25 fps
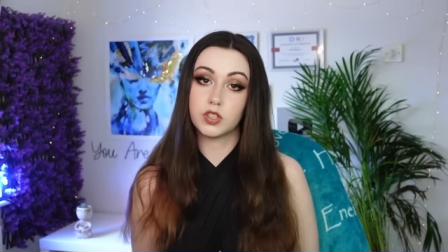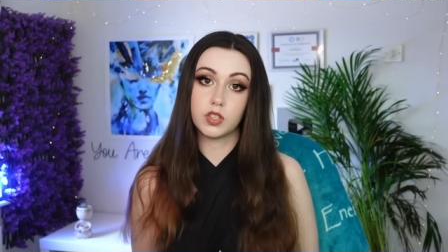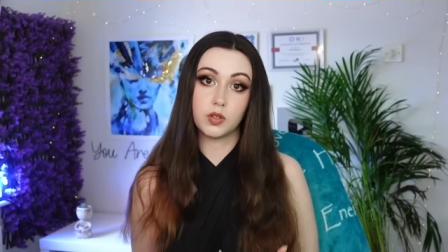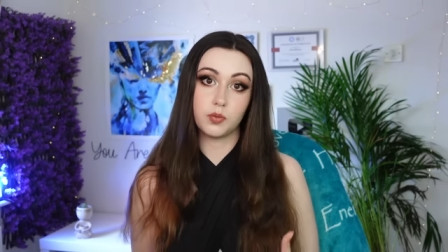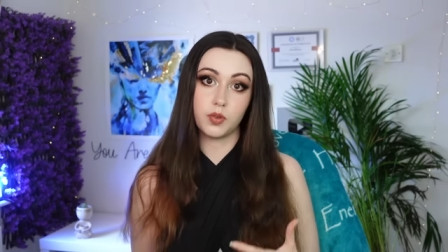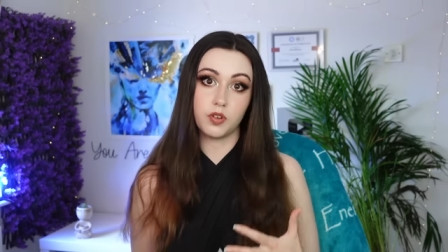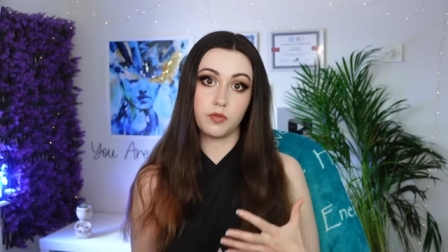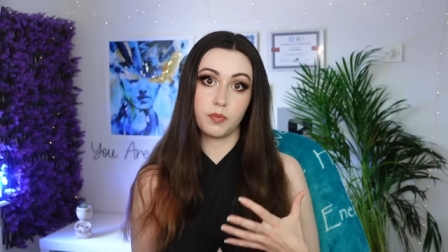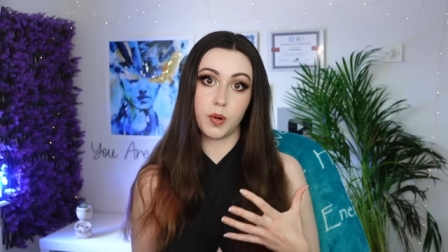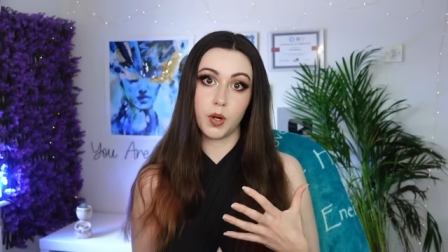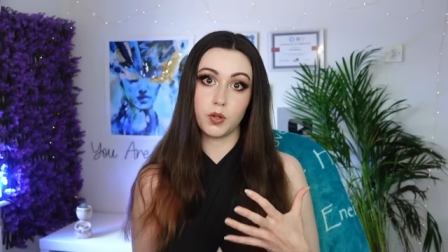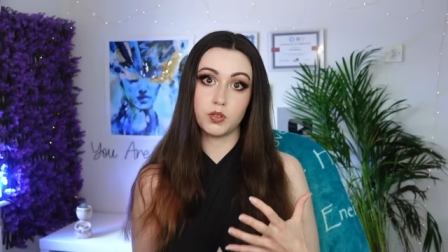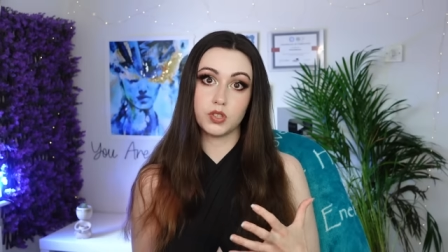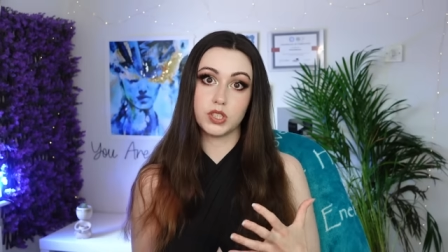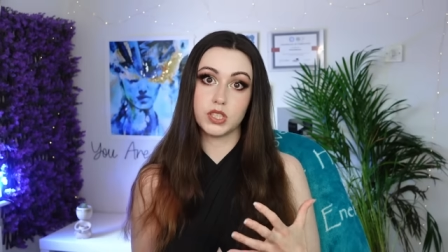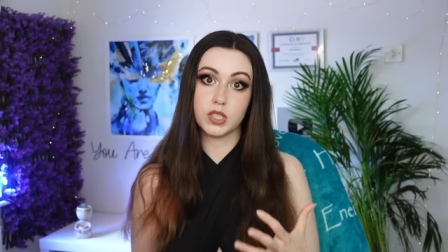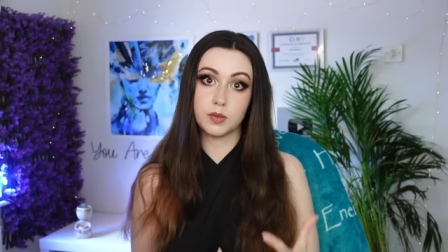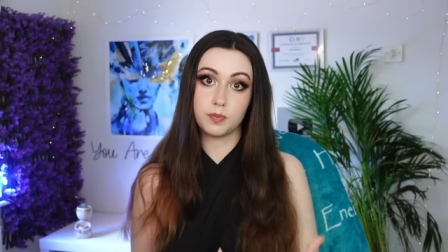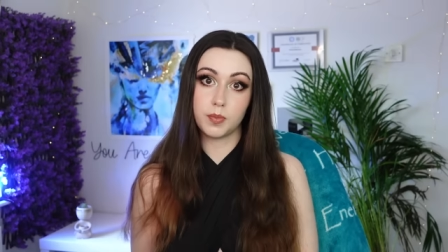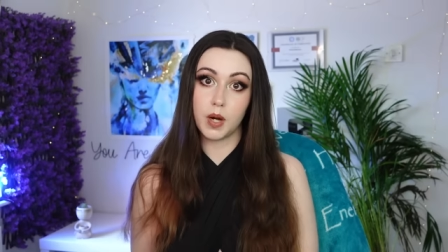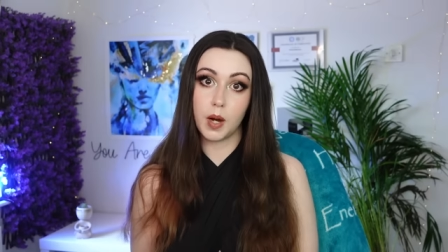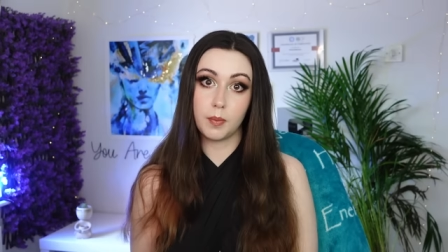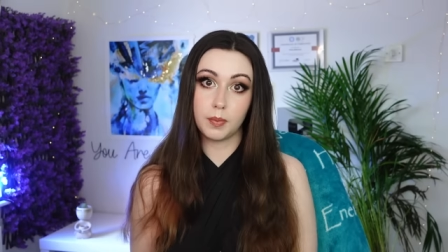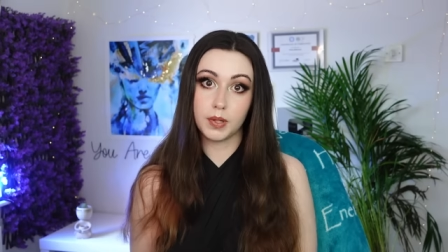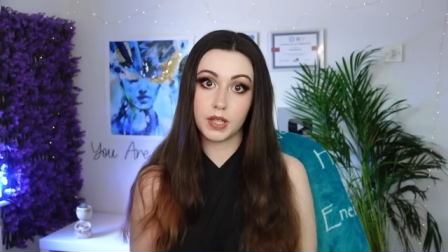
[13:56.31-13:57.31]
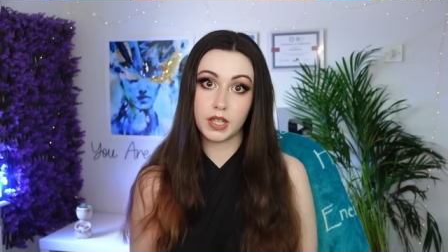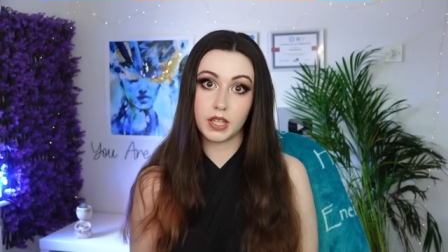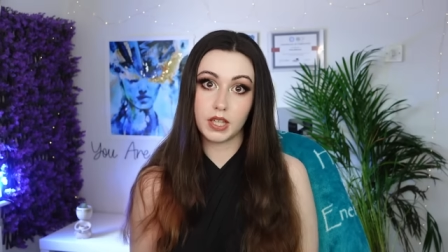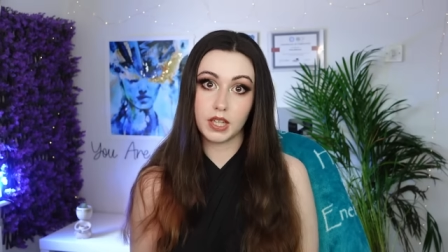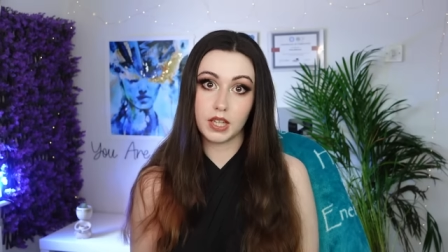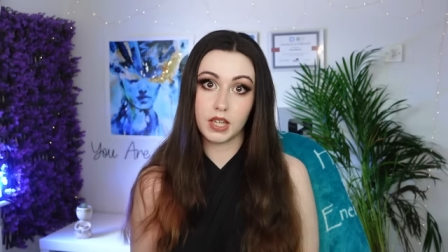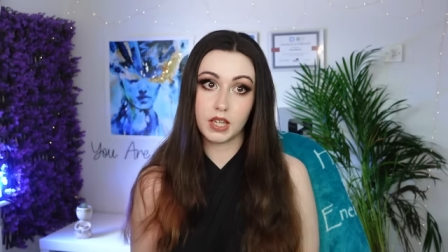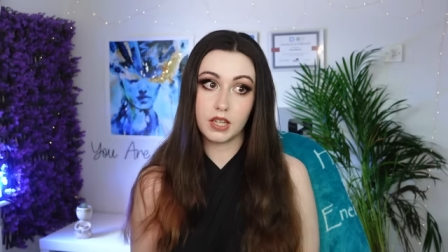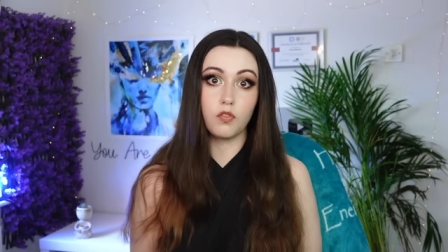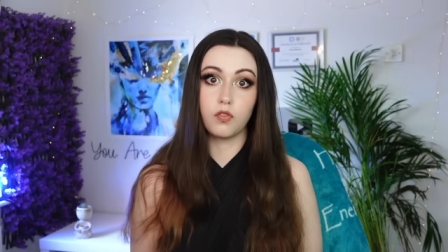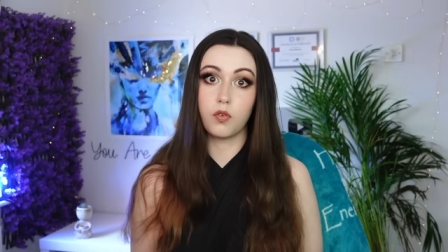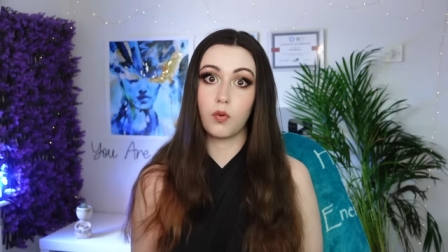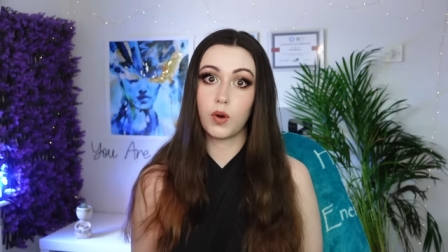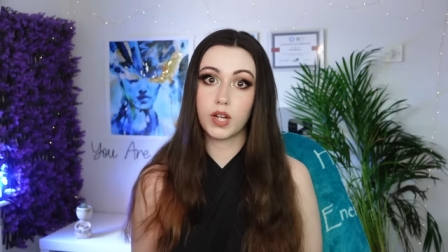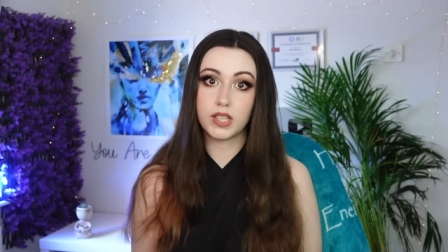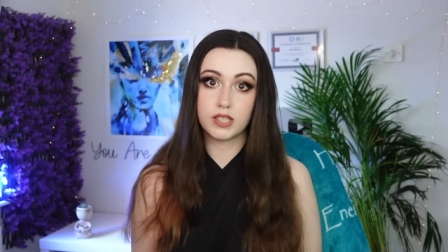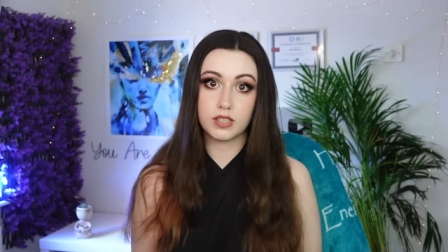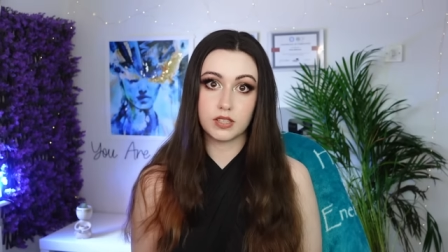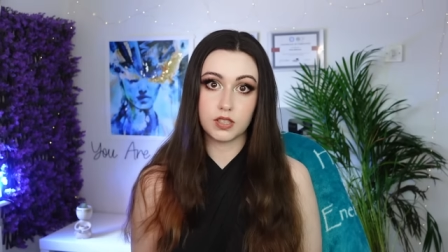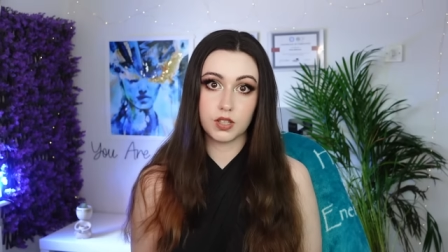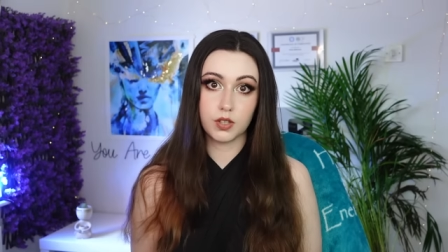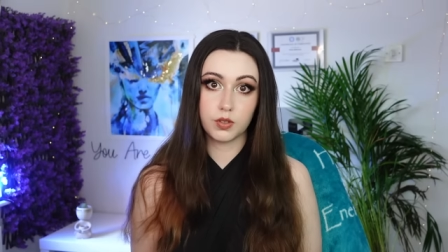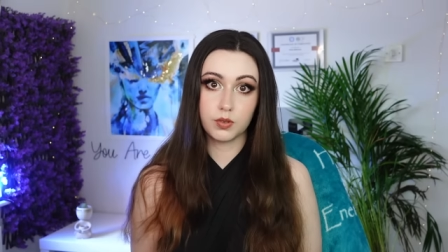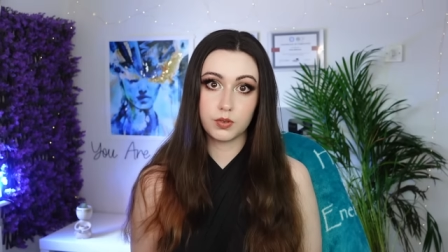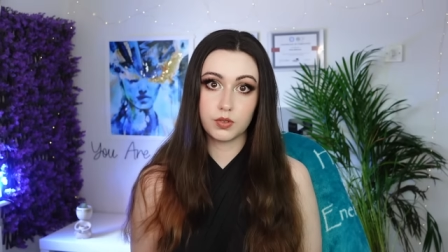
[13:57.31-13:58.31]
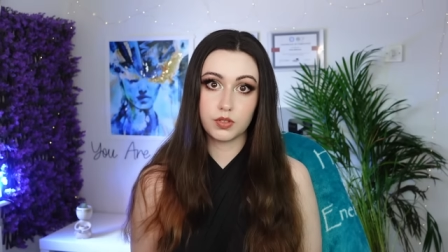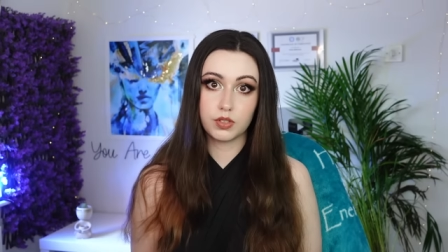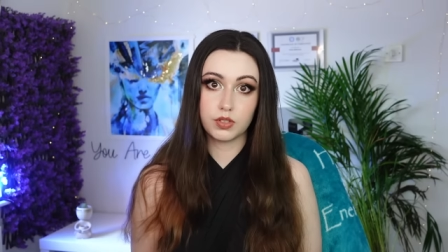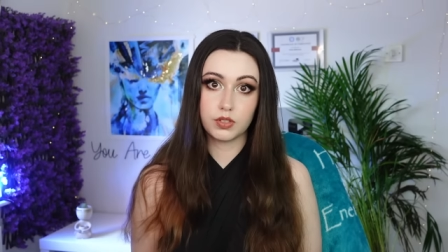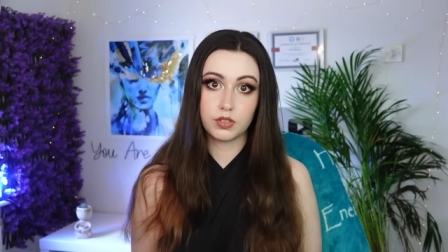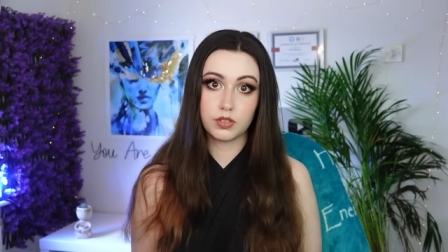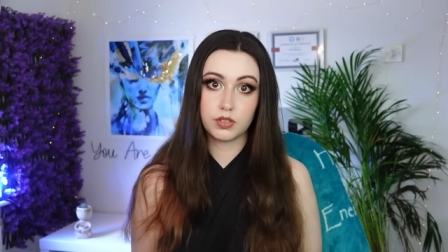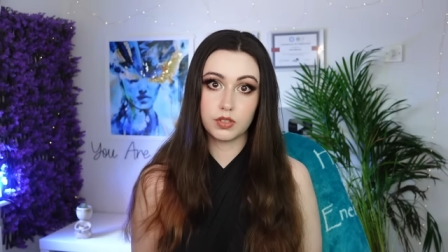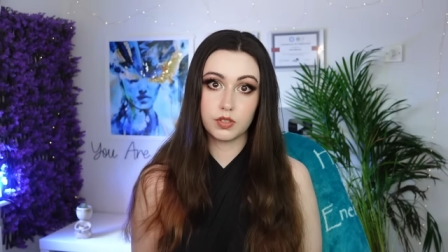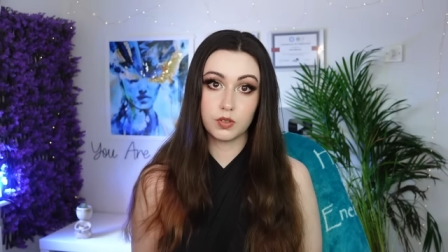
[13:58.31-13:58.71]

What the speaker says: that we've posted publicly, voice notes,